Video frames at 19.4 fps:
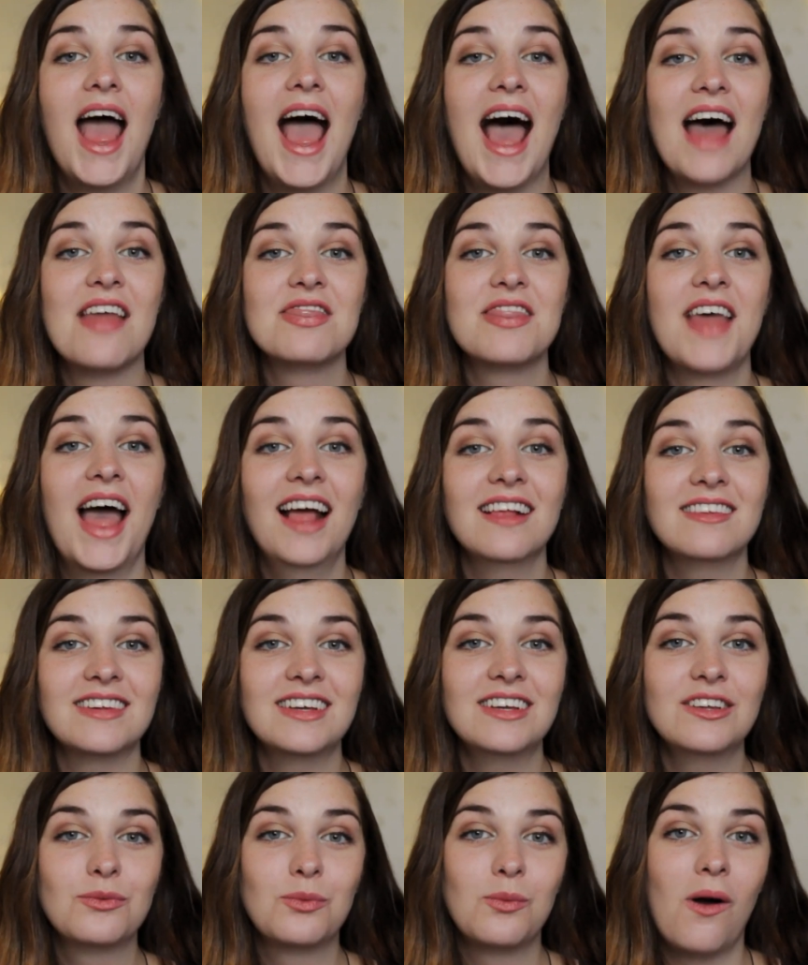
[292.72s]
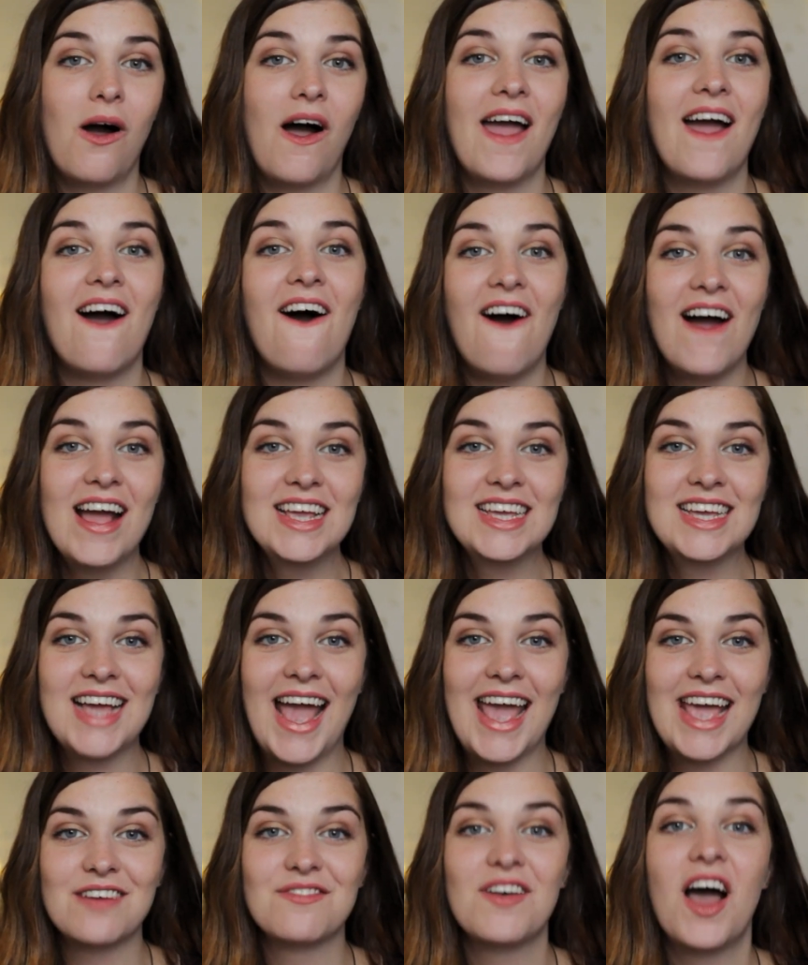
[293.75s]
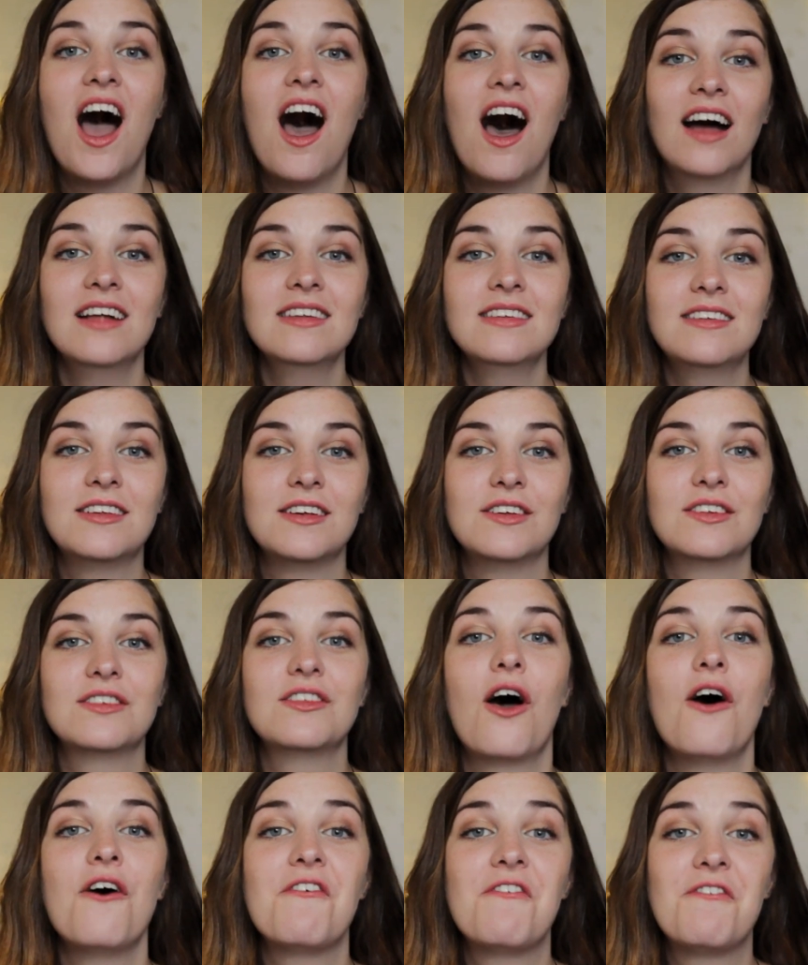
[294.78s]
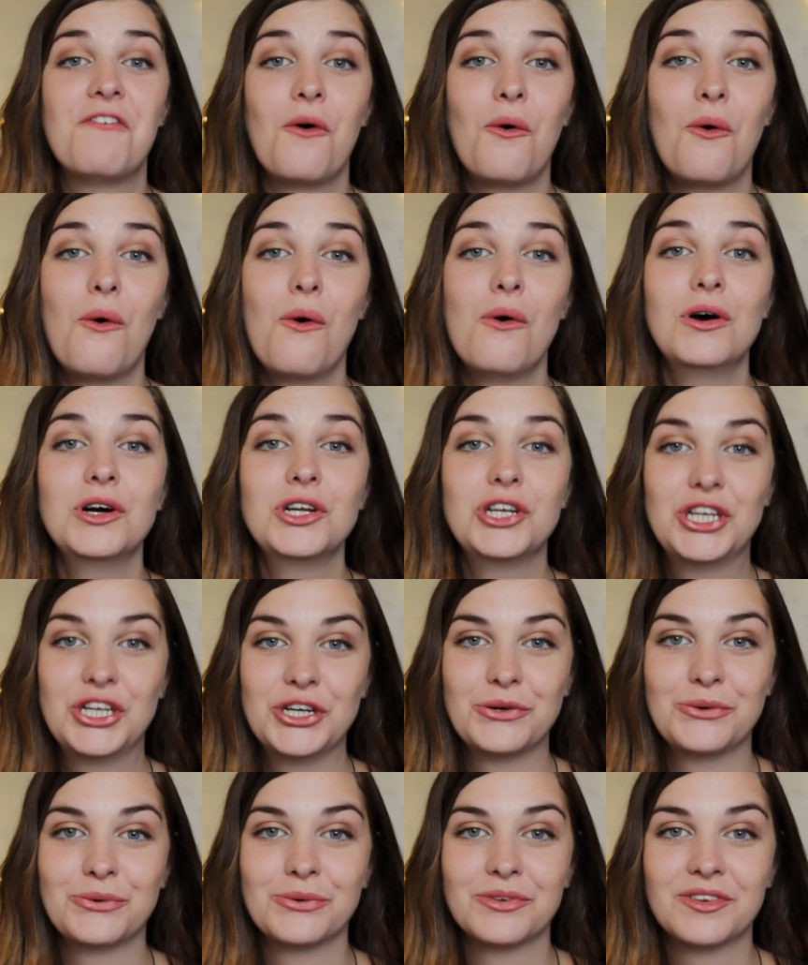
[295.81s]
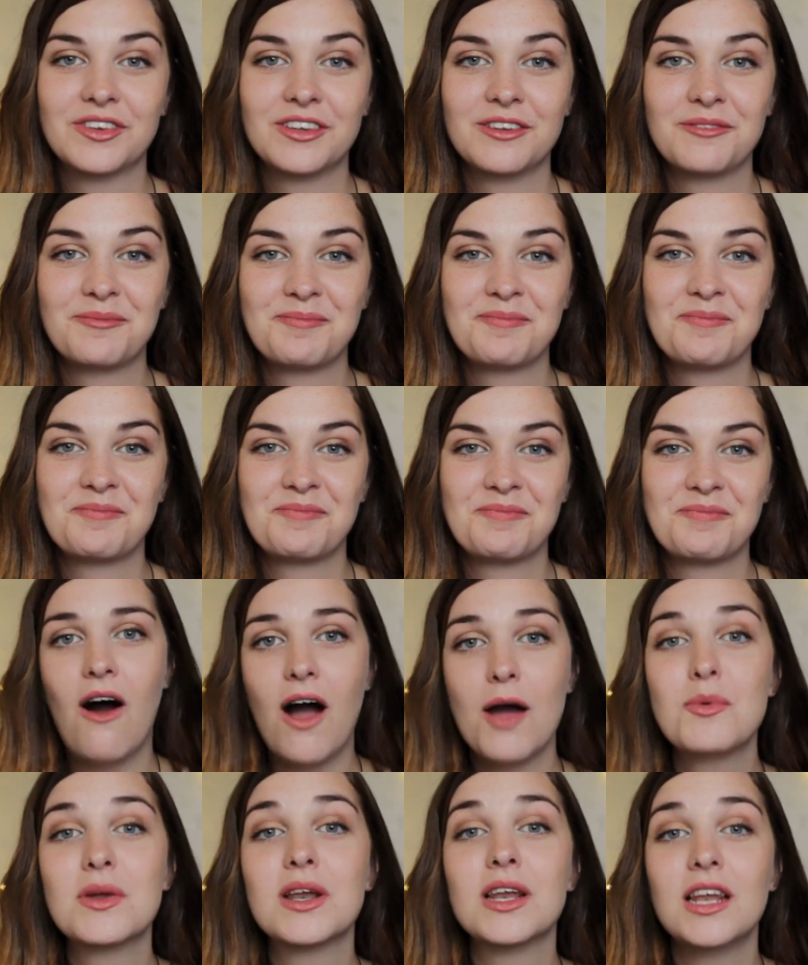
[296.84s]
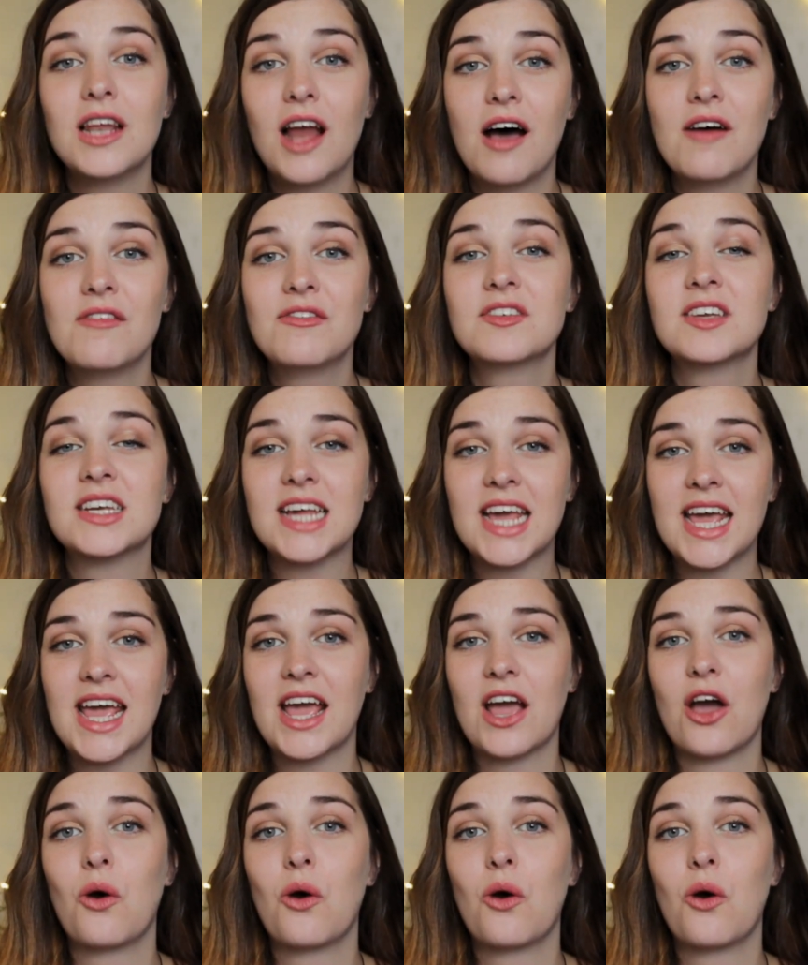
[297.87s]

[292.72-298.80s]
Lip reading: and that is why I gave Hunters 4 Jules. I would love to hear